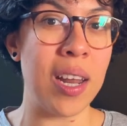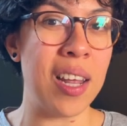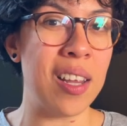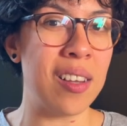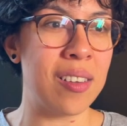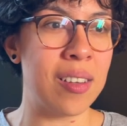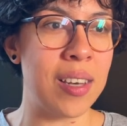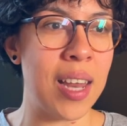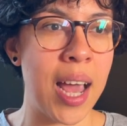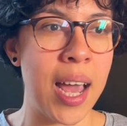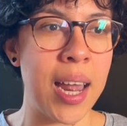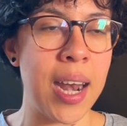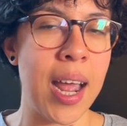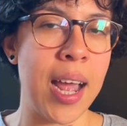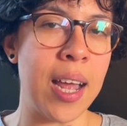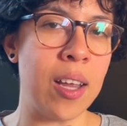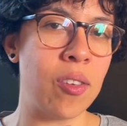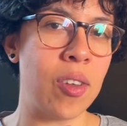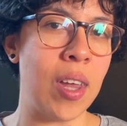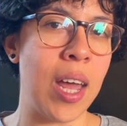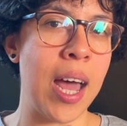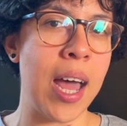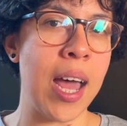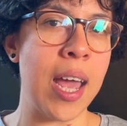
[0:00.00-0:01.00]
is not
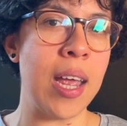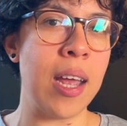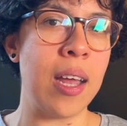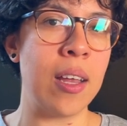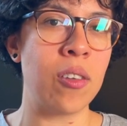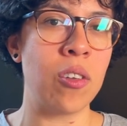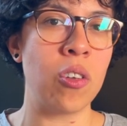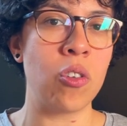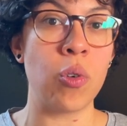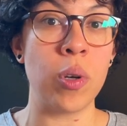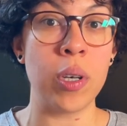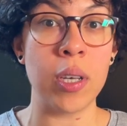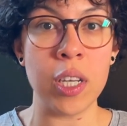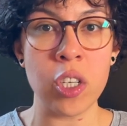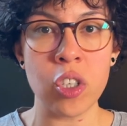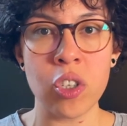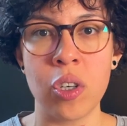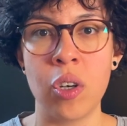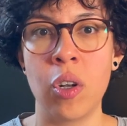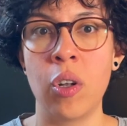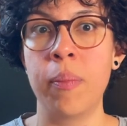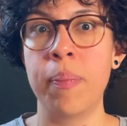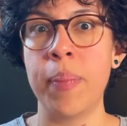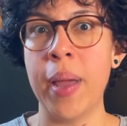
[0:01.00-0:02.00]
as high as a
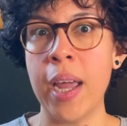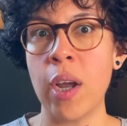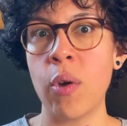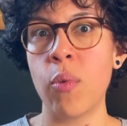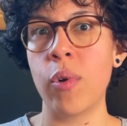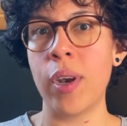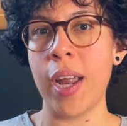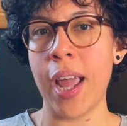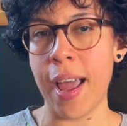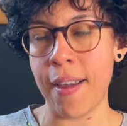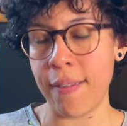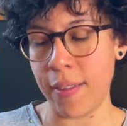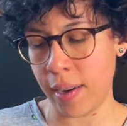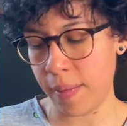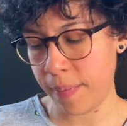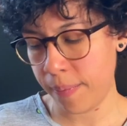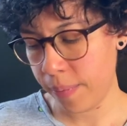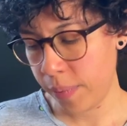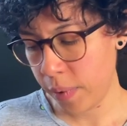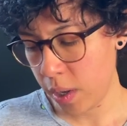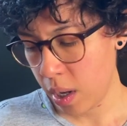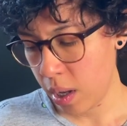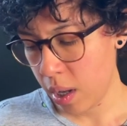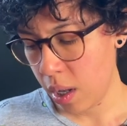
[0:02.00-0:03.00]
traditional bank would have it.
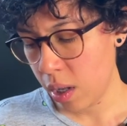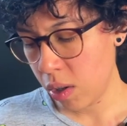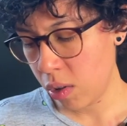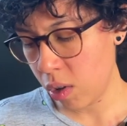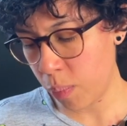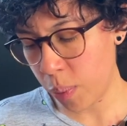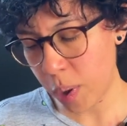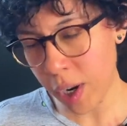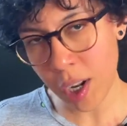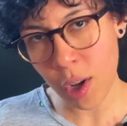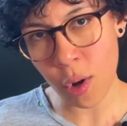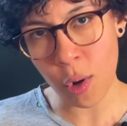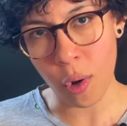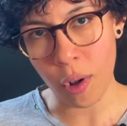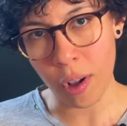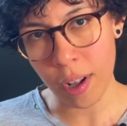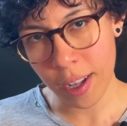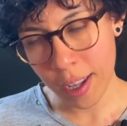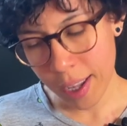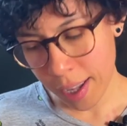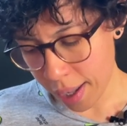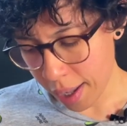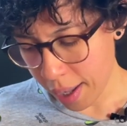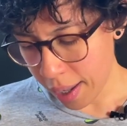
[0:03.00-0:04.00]
So, pretty cool.
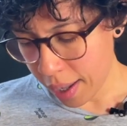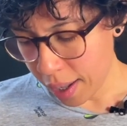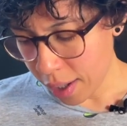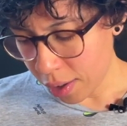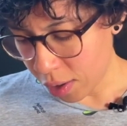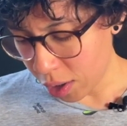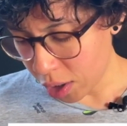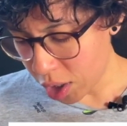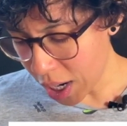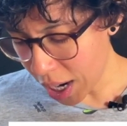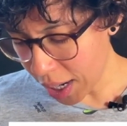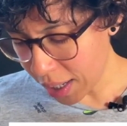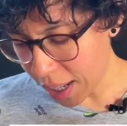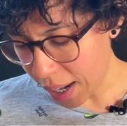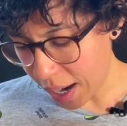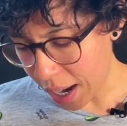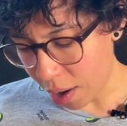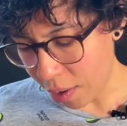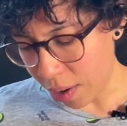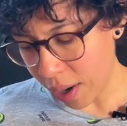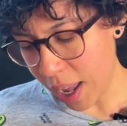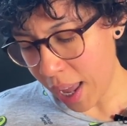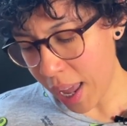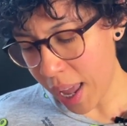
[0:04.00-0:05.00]
So check that
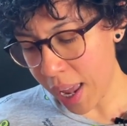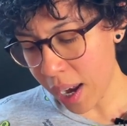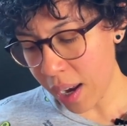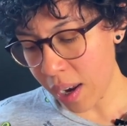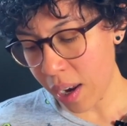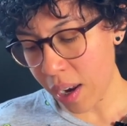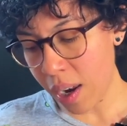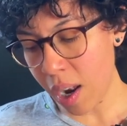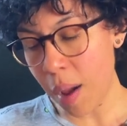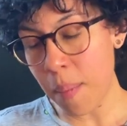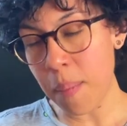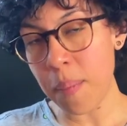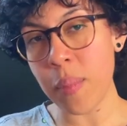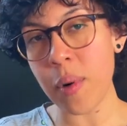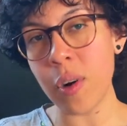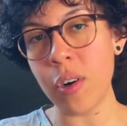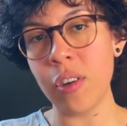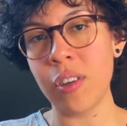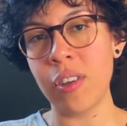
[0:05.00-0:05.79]
out. And number